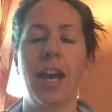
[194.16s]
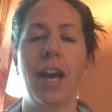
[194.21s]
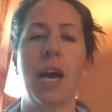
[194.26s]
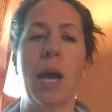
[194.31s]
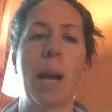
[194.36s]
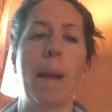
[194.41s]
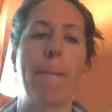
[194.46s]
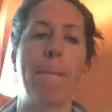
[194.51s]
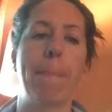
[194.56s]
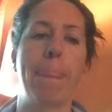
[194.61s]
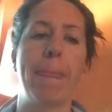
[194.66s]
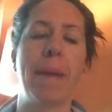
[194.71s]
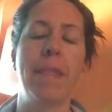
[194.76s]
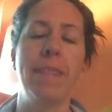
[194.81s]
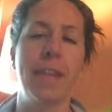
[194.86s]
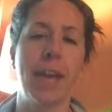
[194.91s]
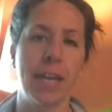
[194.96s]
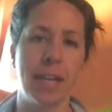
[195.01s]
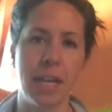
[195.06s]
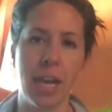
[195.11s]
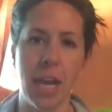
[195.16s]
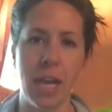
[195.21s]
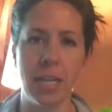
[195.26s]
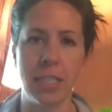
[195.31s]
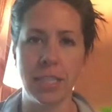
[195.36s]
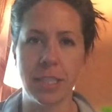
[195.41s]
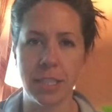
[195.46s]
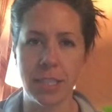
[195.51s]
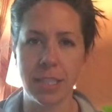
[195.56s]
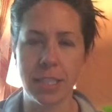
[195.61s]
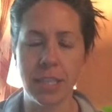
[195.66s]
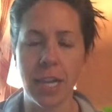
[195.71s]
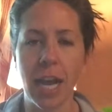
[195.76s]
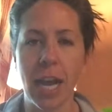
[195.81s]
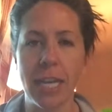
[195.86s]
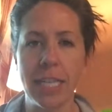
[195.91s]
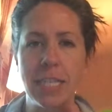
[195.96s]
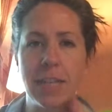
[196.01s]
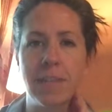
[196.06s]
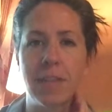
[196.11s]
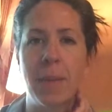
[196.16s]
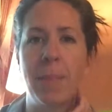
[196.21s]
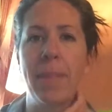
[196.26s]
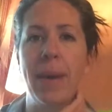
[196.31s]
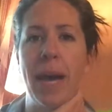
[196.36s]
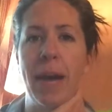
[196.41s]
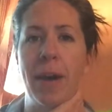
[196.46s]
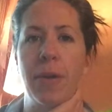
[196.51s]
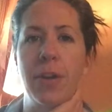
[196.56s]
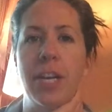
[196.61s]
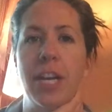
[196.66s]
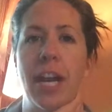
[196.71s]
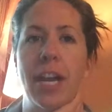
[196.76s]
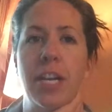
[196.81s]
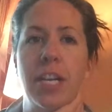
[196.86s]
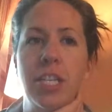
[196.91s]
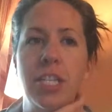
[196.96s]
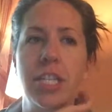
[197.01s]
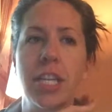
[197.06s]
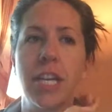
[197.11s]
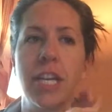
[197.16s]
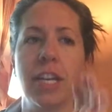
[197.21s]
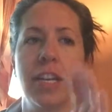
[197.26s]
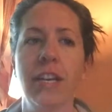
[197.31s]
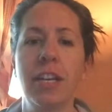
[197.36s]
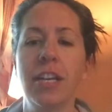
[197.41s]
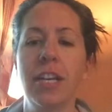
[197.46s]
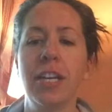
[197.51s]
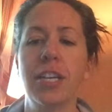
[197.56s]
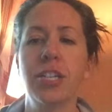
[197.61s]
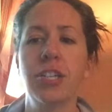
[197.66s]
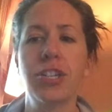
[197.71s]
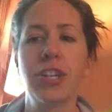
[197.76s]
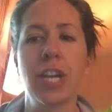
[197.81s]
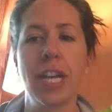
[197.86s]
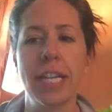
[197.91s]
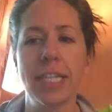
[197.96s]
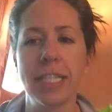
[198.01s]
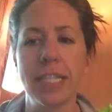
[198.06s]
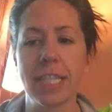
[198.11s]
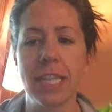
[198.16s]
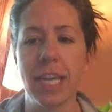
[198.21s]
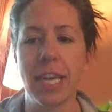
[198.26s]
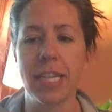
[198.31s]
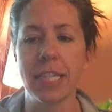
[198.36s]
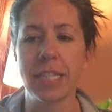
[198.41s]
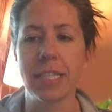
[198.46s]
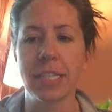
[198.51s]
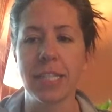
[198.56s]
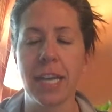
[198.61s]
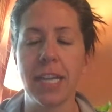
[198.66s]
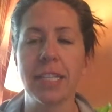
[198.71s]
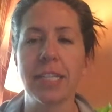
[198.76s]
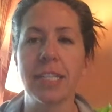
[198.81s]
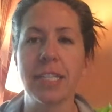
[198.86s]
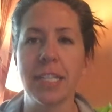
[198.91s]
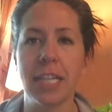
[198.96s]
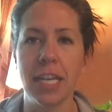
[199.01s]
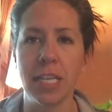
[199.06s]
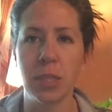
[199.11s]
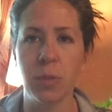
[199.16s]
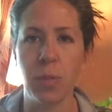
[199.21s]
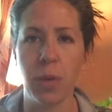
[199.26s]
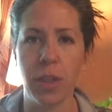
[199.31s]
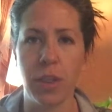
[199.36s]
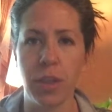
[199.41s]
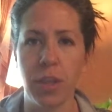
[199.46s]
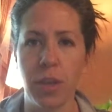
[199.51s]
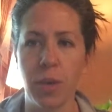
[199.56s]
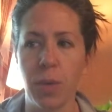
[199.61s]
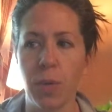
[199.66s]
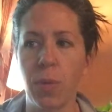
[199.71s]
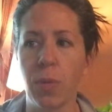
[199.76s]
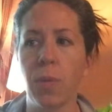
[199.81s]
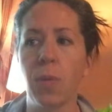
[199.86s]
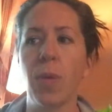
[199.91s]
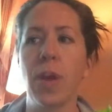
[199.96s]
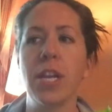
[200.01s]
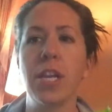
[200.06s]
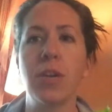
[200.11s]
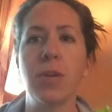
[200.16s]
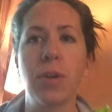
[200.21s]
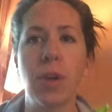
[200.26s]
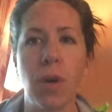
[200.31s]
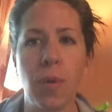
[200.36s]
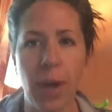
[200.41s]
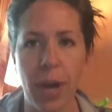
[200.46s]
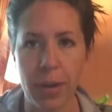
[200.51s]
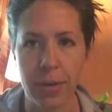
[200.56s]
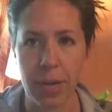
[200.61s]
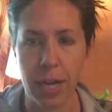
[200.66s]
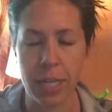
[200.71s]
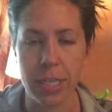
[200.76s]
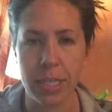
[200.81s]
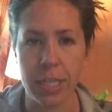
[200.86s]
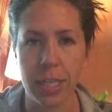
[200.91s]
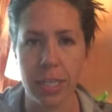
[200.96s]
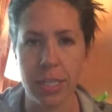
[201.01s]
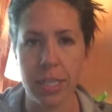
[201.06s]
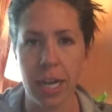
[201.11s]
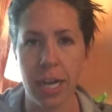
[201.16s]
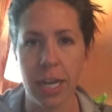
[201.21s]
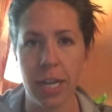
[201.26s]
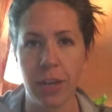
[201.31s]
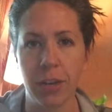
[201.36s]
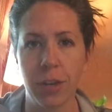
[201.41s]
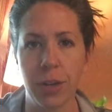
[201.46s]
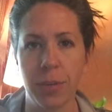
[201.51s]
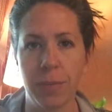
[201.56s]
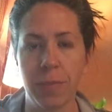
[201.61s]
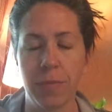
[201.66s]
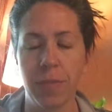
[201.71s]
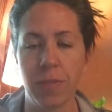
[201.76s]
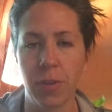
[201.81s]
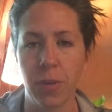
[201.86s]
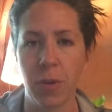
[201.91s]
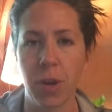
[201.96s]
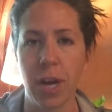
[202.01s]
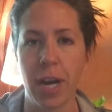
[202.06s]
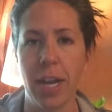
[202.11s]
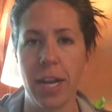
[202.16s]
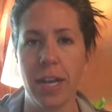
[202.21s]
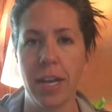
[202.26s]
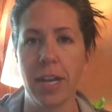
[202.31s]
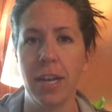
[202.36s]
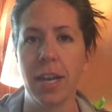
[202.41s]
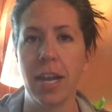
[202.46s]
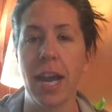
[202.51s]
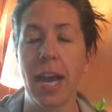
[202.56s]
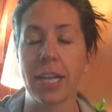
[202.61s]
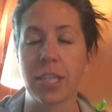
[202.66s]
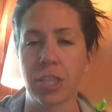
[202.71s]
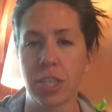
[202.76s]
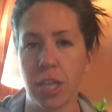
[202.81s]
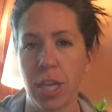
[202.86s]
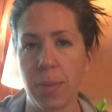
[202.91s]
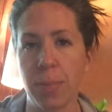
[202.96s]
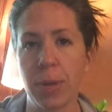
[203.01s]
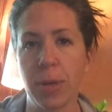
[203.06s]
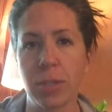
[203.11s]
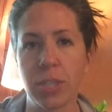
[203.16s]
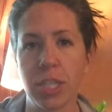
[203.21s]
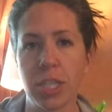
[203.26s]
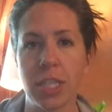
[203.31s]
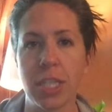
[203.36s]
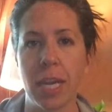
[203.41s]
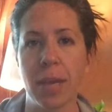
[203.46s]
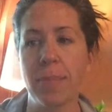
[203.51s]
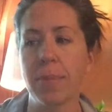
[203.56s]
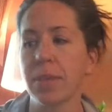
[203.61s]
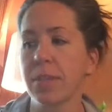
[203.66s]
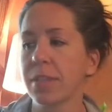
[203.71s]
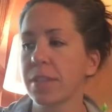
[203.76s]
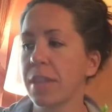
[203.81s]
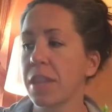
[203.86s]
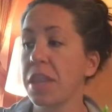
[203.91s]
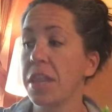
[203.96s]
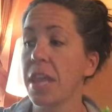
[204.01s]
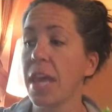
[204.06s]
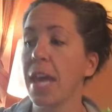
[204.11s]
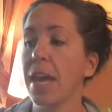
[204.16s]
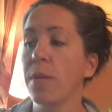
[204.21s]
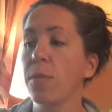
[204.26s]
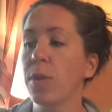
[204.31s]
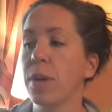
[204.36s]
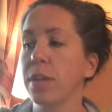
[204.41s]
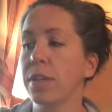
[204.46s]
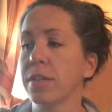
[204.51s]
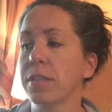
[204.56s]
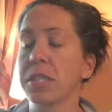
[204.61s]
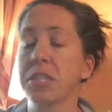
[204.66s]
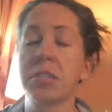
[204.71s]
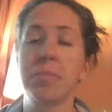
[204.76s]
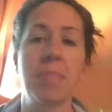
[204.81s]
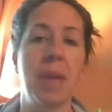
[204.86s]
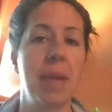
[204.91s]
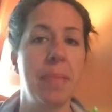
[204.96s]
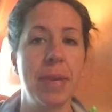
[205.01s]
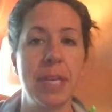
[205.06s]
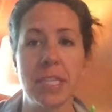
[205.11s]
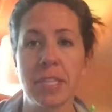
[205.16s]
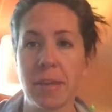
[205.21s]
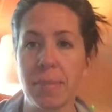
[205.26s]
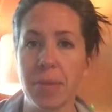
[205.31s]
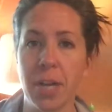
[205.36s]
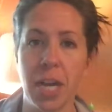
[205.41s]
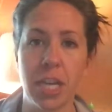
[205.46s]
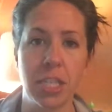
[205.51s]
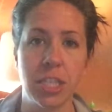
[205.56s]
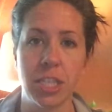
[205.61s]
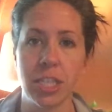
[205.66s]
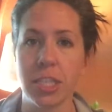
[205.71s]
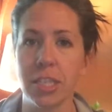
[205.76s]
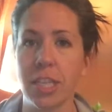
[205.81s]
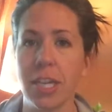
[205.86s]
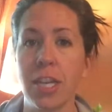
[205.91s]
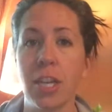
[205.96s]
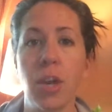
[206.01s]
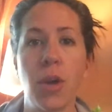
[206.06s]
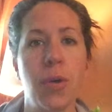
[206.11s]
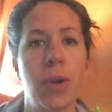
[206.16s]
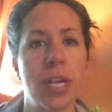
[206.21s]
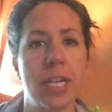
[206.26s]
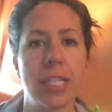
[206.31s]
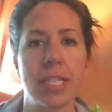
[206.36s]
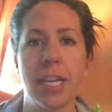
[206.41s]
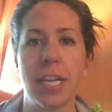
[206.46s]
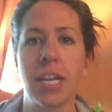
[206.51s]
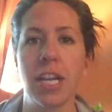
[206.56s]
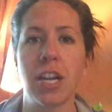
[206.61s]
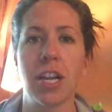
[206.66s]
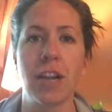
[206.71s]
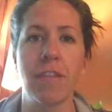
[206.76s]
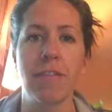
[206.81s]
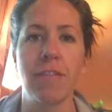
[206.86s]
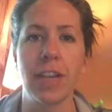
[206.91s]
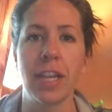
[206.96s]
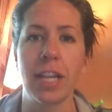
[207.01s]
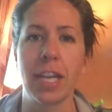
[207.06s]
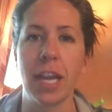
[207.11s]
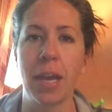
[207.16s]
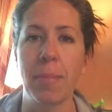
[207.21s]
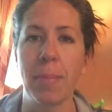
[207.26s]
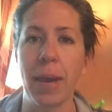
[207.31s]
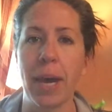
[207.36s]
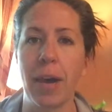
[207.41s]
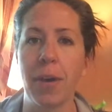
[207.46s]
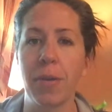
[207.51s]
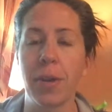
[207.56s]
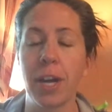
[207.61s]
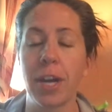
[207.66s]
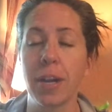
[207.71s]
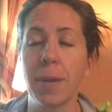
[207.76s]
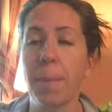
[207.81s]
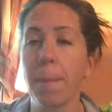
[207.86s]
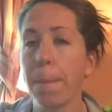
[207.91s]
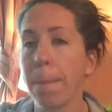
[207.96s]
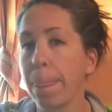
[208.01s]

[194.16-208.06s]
And that kind of empowered energy translates and stays with you when you go out onto the dining room floor and actually approach your tables. They will maybe subconsciously notice that you're feeling empowered,